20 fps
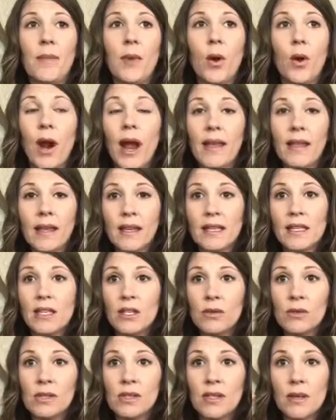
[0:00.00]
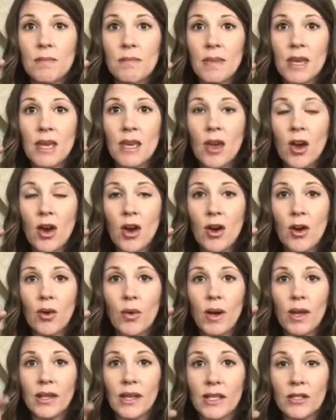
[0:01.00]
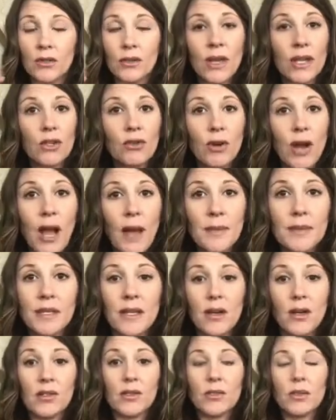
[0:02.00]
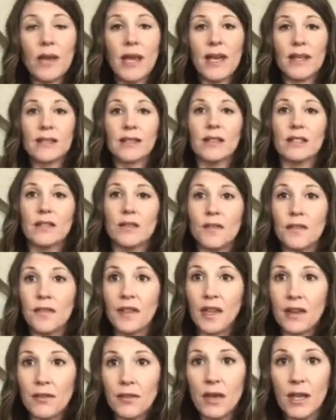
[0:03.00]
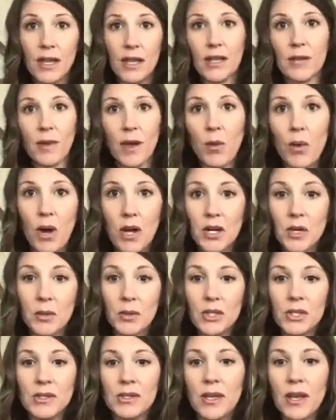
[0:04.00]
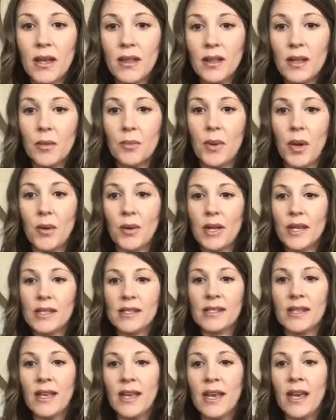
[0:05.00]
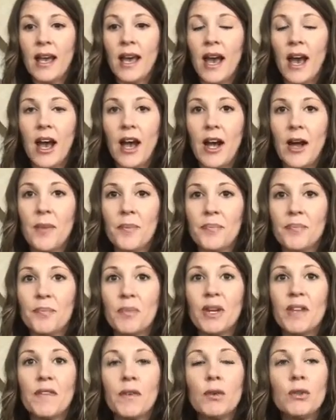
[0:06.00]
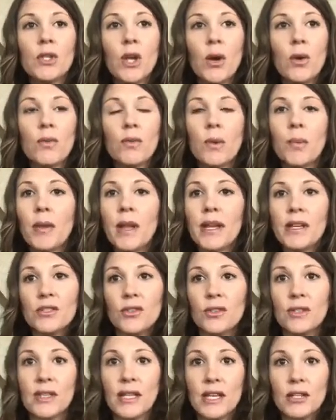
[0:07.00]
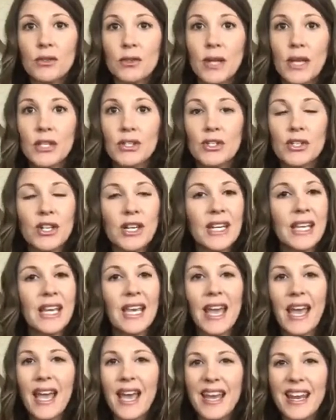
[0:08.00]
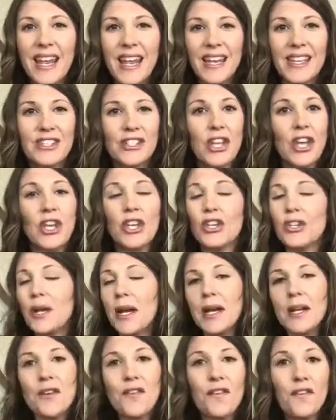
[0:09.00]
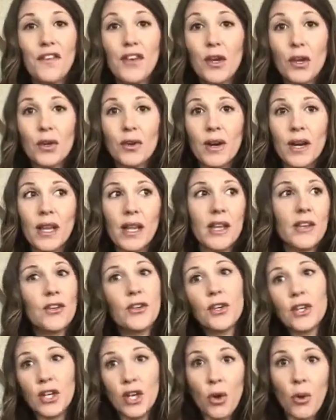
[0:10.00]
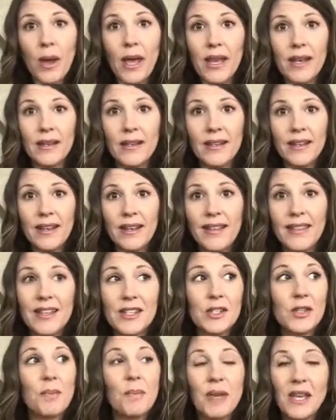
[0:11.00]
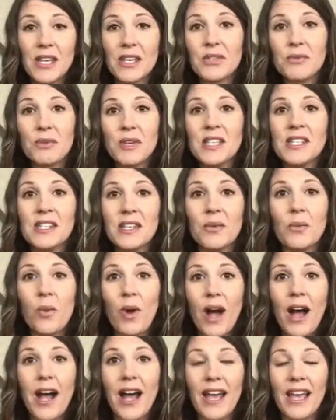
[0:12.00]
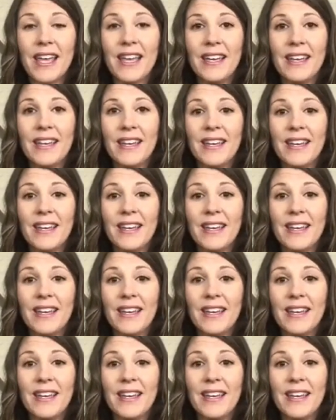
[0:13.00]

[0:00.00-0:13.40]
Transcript: or I like to use the Mio electrolyte drops, and it also adds a little flavoring into my water, which is a little bonus. But if you don't replenish those electrolytes, you're gonna get headaches, you're not gonna feel great, and you're gonna quit. That's the biggest reason why